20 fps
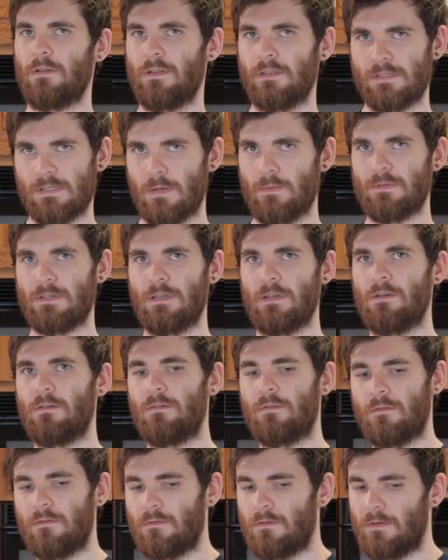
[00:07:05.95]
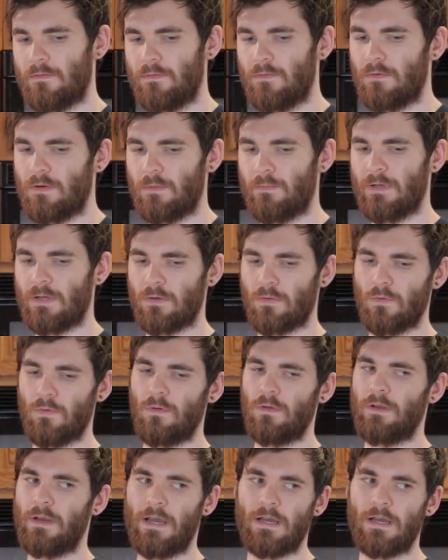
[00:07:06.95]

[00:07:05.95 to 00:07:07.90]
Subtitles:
It's up to you. If you want to be cool and